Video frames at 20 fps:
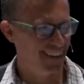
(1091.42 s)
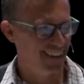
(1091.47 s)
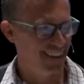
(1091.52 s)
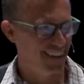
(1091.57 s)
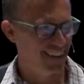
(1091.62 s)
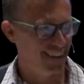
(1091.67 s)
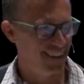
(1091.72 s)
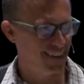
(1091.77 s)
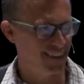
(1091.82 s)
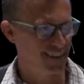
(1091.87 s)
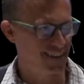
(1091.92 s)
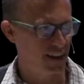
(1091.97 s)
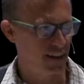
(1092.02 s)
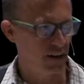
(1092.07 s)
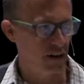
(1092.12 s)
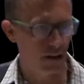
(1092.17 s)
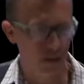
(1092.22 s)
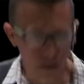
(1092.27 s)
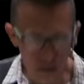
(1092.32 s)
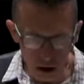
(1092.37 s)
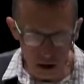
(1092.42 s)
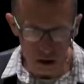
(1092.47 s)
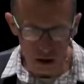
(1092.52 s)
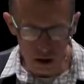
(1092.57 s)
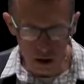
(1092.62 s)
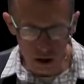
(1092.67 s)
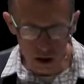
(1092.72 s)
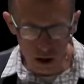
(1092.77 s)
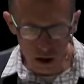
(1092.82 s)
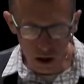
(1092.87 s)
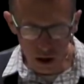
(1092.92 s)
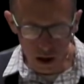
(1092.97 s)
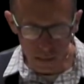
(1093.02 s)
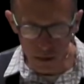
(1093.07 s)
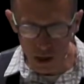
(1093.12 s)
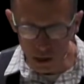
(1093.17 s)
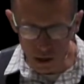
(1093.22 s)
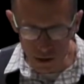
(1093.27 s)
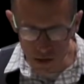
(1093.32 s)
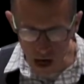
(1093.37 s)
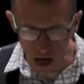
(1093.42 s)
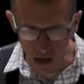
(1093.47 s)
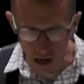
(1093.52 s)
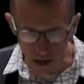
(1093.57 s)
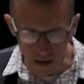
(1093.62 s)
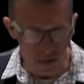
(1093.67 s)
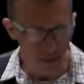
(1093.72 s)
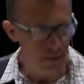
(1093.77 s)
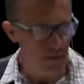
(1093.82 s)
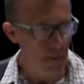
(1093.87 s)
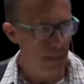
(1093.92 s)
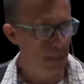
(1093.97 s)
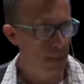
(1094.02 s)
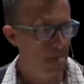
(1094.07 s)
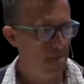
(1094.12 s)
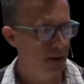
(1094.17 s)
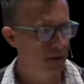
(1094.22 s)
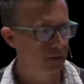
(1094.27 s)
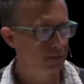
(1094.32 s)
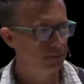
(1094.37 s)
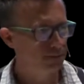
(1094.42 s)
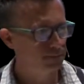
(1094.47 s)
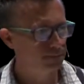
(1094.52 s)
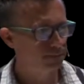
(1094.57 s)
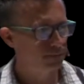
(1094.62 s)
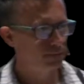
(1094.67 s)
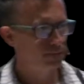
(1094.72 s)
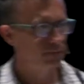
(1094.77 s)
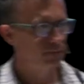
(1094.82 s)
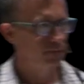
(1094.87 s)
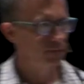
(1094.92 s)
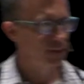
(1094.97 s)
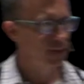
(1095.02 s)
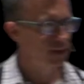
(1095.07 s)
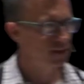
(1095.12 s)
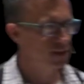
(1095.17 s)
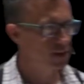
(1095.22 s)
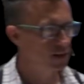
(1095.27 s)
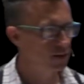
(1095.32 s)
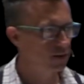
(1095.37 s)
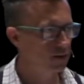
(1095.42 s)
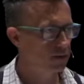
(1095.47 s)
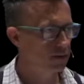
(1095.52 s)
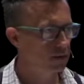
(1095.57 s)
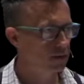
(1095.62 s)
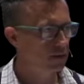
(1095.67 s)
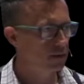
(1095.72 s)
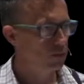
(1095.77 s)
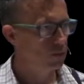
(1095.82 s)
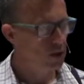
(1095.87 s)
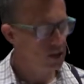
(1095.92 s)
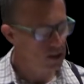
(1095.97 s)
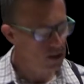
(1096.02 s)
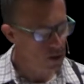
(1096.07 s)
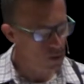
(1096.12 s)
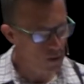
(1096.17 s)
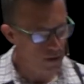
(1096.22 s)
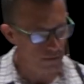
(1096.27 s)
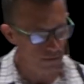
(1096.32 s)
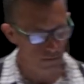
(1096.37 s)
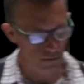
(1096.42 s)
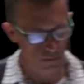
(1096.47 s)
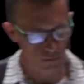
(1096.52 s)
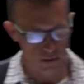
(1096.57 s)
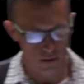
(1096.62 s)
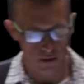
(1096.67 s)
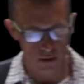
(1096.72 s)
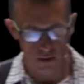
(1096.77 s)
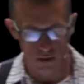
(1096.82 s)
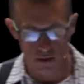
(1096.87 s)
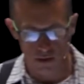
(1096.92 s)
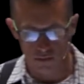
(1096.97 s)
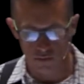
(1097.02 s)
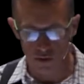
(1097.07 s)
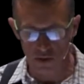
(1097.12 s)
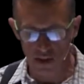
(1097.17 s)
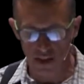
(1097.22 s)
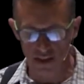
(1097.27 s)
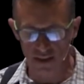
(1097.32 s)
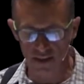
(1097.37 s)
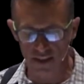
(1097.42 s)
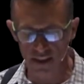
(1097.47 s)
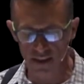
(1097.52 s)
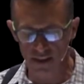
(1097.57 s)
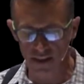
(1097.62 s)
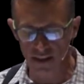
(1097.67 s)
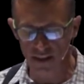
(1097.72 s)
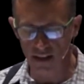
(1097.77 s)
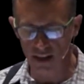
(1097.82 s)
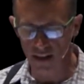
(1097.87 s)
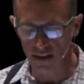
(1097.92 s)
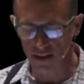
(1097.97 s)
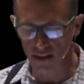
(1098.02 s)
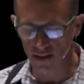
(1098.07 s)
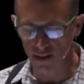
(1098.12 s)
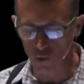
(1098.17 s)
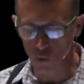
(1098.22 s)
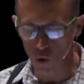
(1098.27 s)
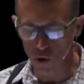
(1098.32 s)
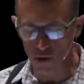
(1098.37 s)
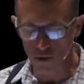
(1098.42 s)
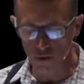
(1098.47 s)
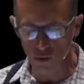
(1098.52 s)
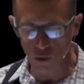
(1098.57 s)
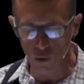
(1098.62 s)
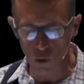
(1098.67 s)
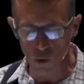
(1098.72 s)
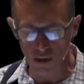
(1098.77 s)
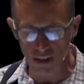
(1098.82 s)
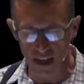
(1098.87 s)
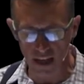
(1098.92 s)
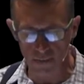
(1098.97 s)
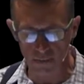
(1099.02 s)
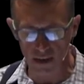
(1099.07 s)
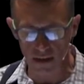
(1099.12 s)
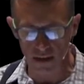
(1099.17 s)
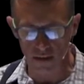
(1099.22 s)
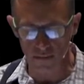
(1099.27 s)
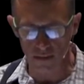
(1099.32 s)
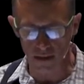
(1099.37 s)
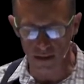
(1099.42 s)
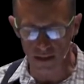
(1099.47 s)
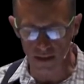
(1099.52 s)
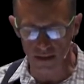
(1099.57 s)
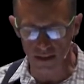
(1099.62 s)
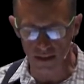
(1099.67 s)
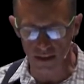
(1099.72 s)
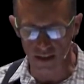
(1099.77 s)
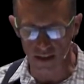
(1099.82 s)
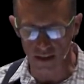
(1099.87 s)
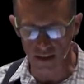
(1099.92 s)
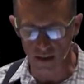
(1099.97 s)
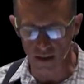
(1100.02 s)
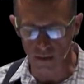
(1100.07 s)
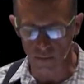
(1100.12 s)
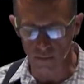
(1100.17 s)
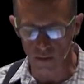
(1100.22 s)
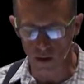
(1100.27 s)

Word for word: And he's like, oh, I'm going to die. God's like, what are you doing? 1 Kings 19 9 says, The word of the Lord came to him, and he said to him,